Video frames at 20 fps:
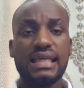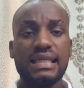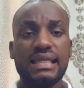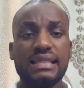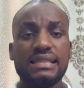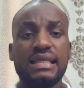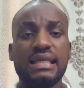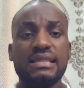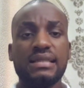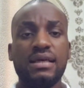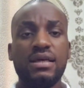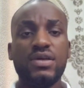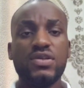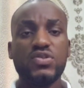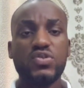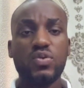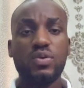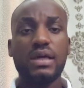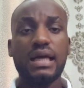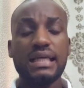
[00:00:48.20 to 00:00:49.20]
United?
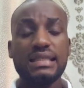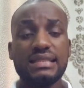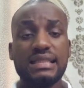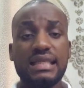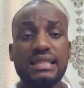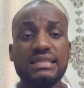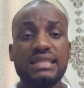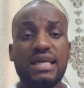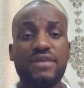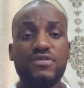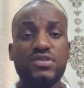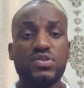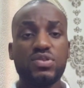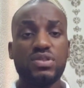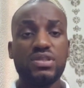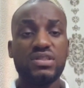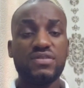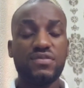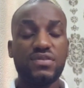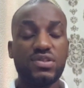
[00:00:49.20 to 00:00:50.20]
So guys, let's dive into
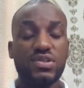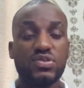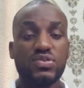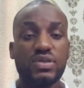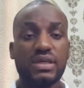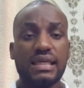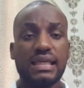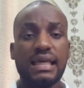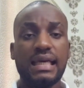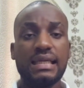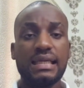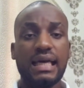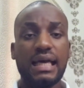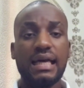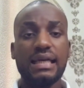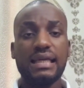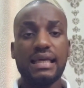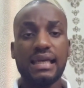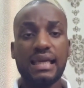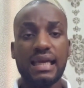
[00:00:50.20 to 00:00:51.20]
this video together and
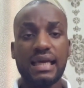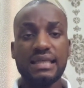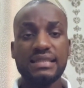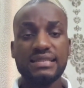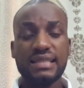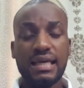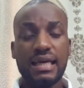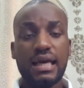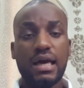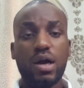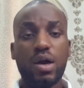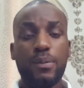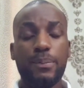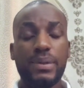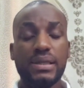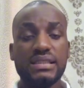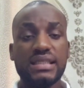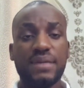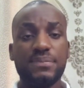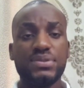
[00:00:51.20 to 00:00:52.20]
analyze how
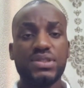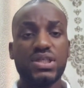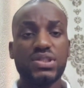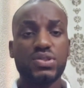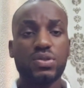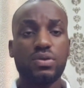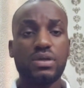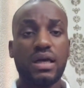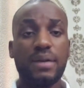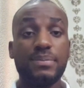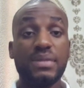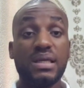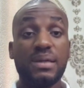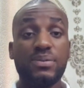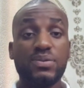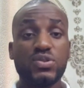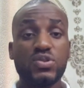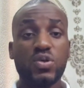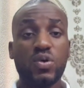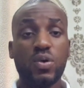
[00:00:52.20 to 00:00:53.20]
Benjamin Šeško can be
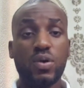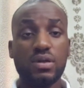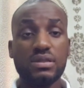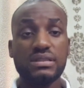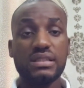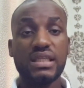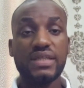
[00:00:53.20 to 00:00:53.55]
able to haunt